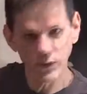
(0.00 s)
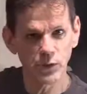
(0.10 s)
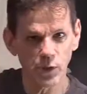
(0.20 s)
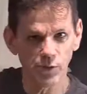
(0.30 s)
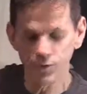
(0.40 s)

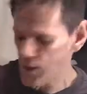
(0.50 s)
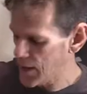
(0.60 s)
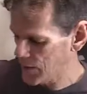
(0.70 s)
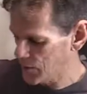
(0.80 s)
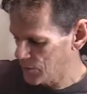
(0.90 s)
took a
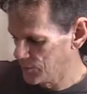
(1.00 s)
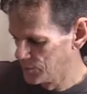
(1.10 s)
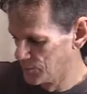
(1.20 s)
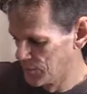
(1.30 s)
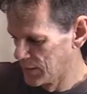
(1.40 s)
file,
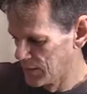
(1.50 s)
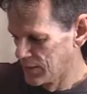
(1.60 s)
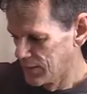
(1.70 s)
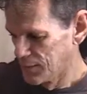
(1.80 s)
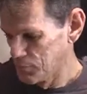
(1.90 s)

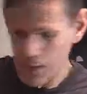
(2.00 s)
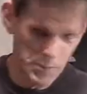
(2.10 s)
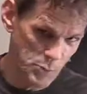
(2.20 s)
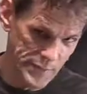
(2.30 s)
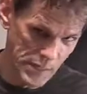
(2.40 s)
maybe
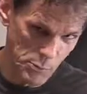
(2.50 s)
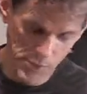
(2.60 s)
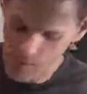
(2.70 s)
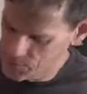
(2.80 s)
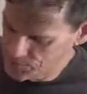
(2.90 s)
when they
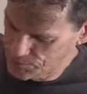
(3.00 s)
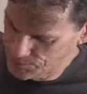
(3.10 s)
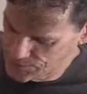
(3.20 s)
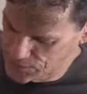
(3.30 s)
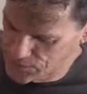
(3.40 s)
were
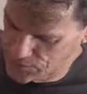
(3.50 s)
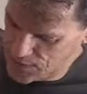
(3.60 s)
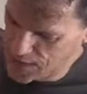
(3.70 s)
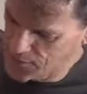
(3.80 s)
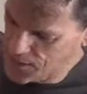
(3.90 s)

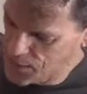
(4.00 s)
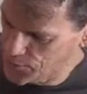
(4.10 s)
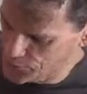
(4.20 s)
taking down the